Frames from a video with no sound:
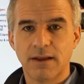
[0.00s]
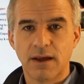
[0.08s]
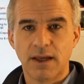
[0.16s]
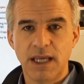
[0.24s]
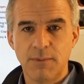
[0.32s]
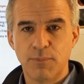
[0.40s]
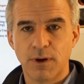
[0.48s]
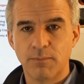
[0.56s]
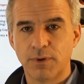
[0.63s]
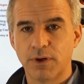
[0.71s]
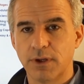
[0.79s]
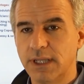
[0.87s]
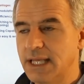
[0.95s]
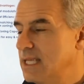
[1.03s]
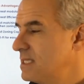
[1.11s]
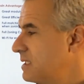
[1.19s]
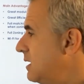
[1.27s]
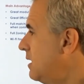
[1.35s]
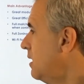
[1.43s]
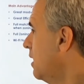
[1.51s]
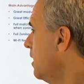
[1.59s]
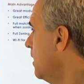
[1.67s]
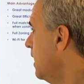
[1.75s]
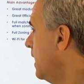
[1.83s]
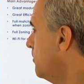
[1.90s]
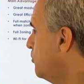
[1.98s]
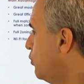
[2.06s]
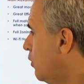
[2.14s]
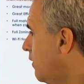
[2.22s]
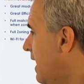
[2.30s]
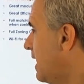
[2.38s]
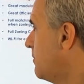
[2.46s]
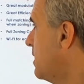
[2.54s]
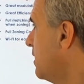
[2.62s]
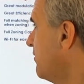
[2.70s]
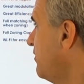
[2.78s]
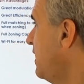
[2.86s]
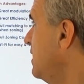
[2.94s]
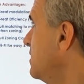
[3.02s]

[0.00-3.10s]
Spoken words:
Heat pump could easily pull that amount of heat and